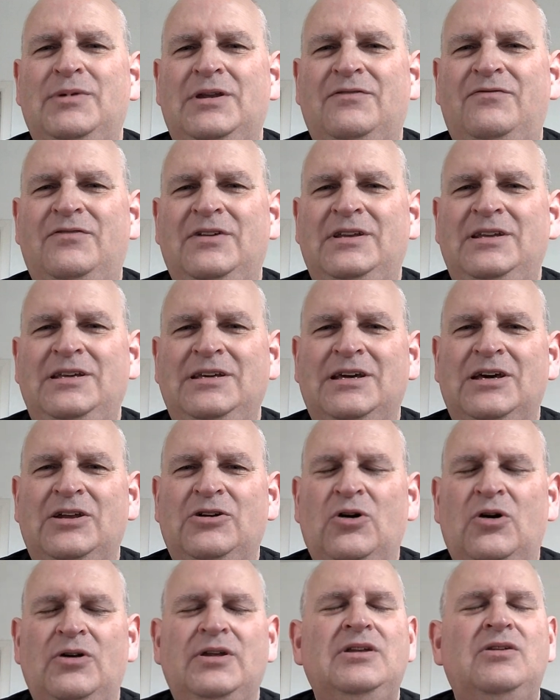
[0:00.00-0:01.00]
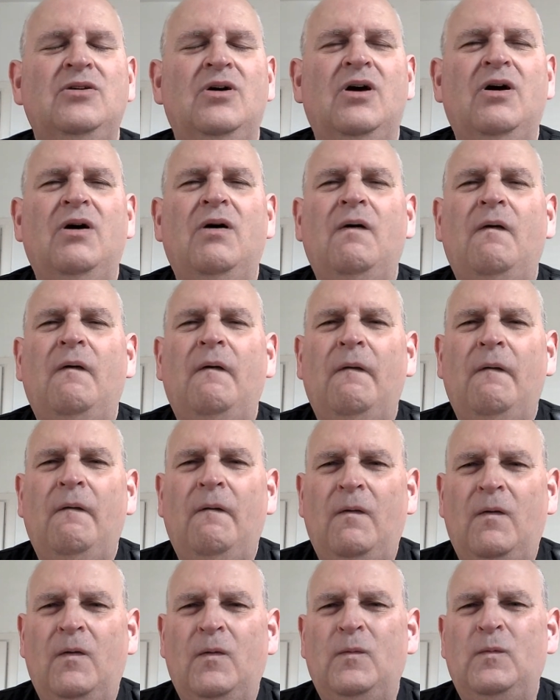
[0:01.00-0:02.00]
bit of vinegar on it.
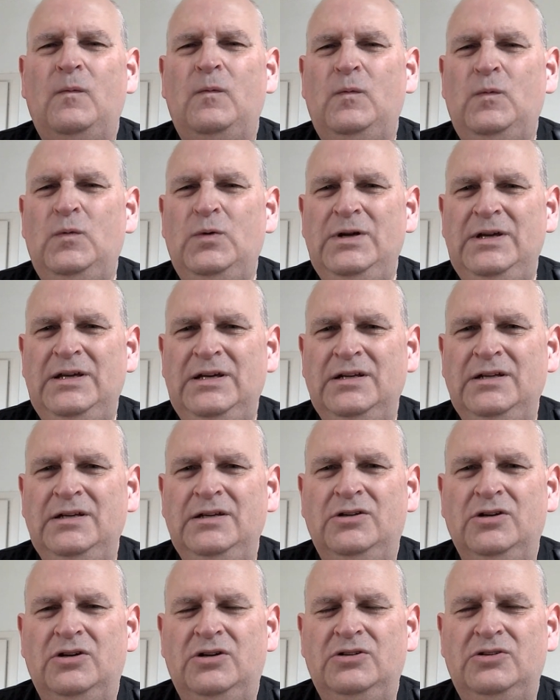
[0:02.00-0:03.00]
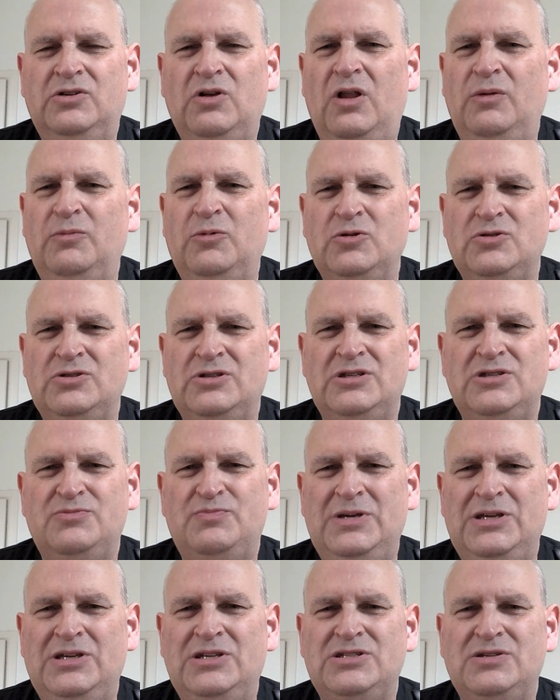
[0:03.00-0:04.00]
Oh, really good. Almost as
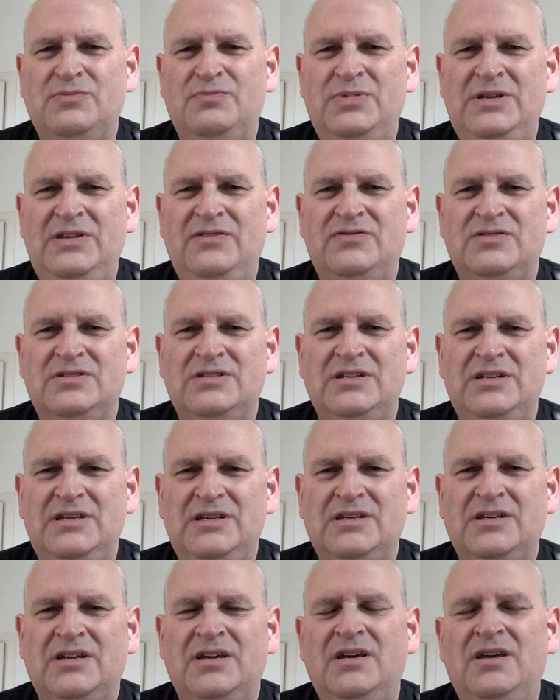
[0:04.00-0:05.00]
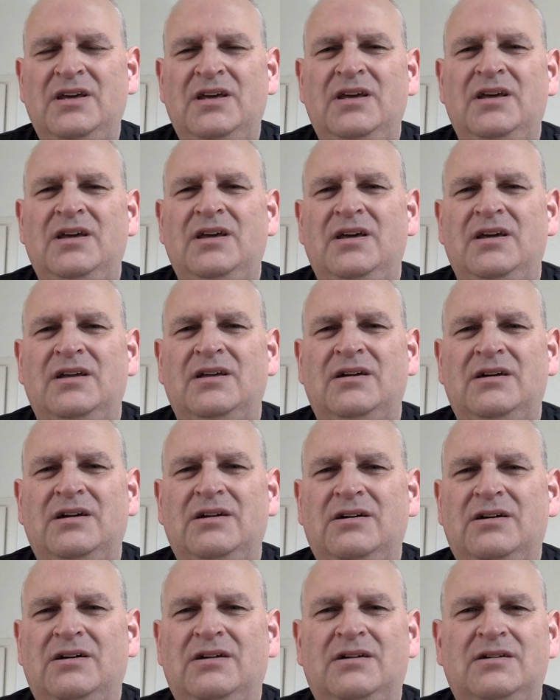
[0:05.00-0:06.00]
big as a beefsteak.
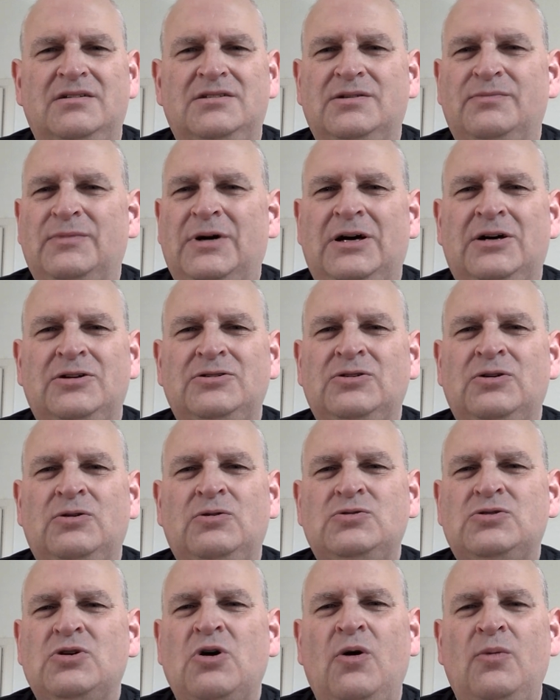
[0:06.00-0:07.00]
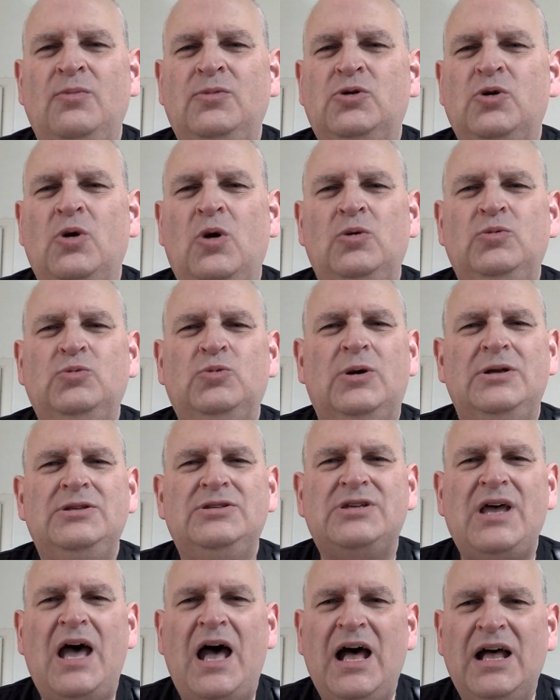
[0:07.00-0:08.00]
Oh, tomatoes, homegrown
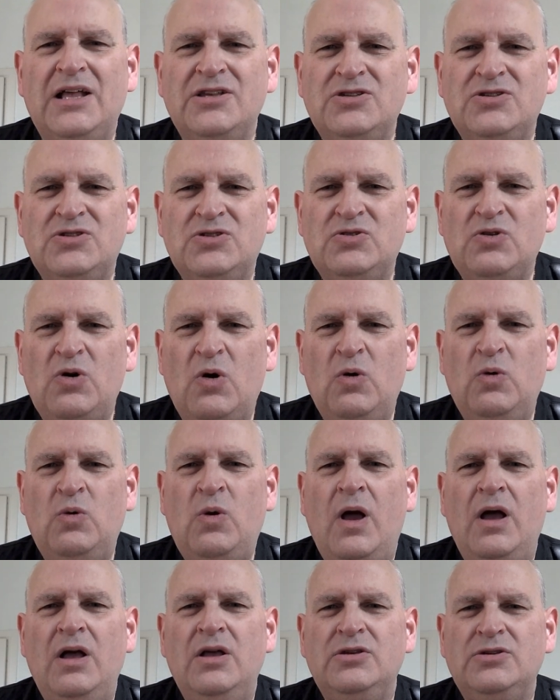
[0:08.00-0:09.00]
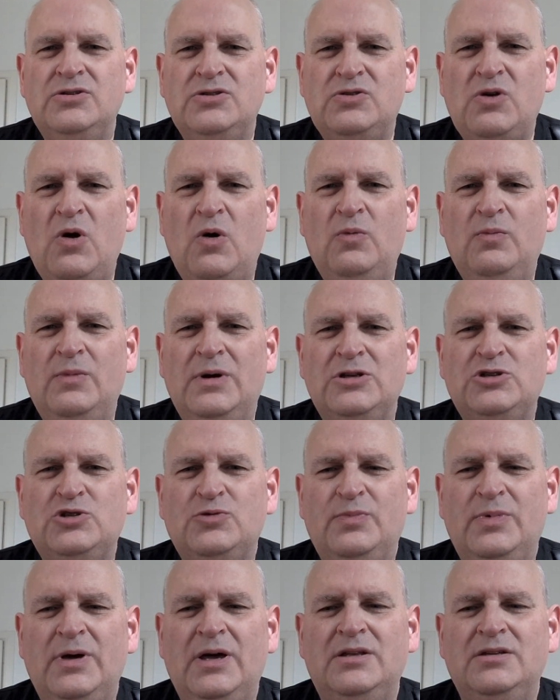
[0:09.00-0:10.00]
ones, are so, so
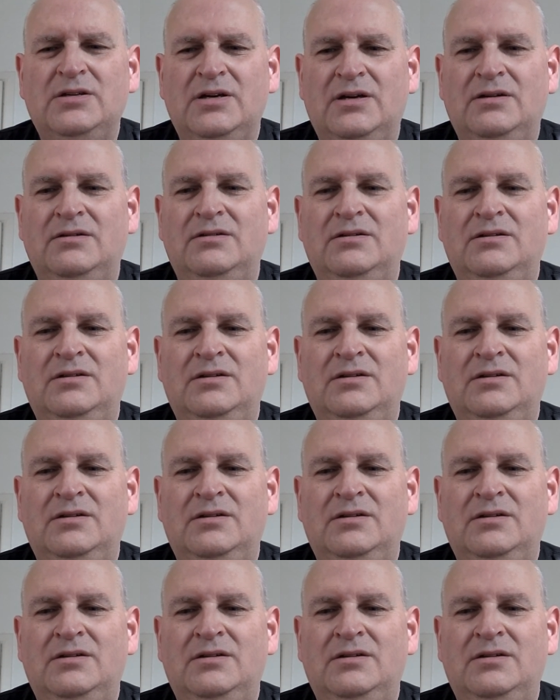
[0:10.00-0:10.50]
much better.